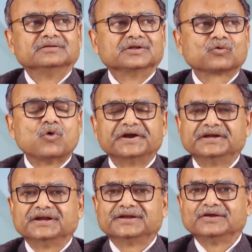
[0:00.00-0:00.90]
the
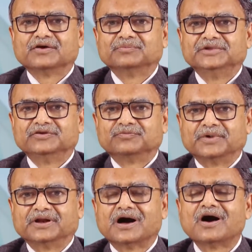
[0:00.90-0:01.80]
quantity of this
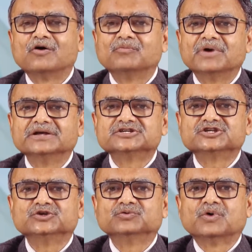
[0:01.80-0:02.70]
pen, how much
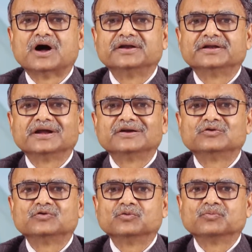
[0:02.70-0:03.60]
you
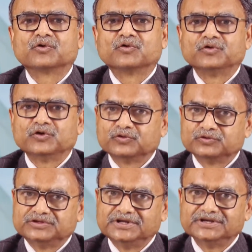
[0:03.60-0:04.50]
wanted to
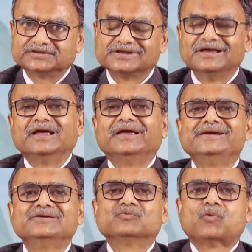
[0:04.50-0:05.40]
produce this,
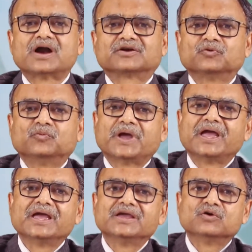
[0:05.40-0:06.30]
in what
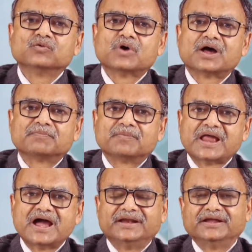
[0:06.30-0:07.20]
way you are
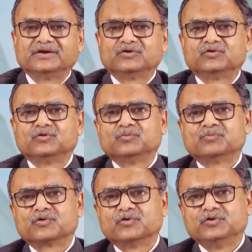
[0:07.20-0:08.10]
planning to
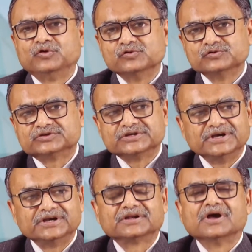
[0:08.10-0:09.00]
produce
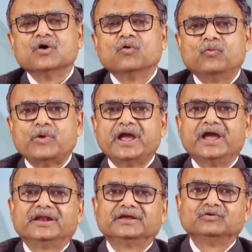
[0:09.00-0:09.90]
it,
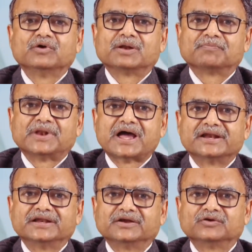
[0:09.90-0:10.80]
where you are
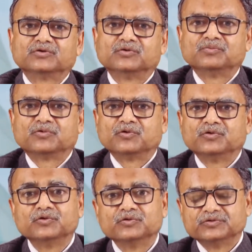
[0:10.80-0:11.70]
planning to
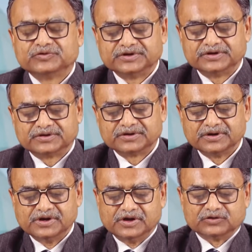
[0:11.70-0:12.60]
produce it.
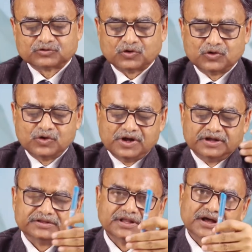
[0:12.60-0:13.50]

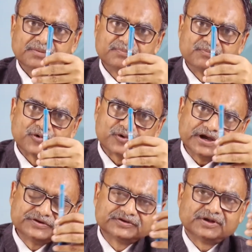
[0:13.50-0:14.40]
So, the
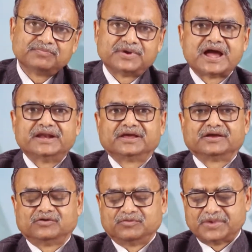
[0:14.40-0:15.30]
production
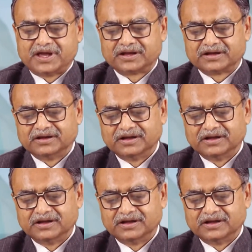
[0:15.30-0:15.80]
planning you make.